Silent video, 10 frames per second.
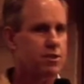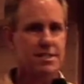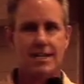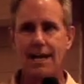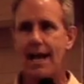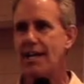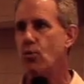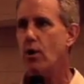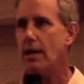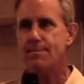She said I had to
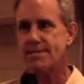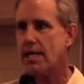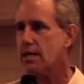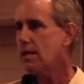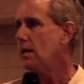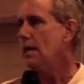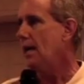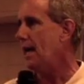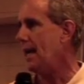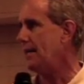wear lipstick,
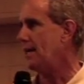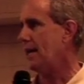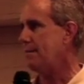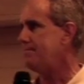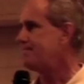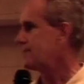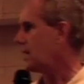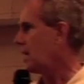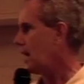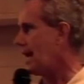and
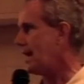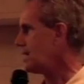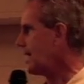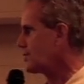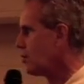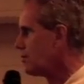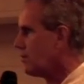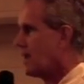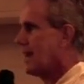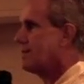I told her that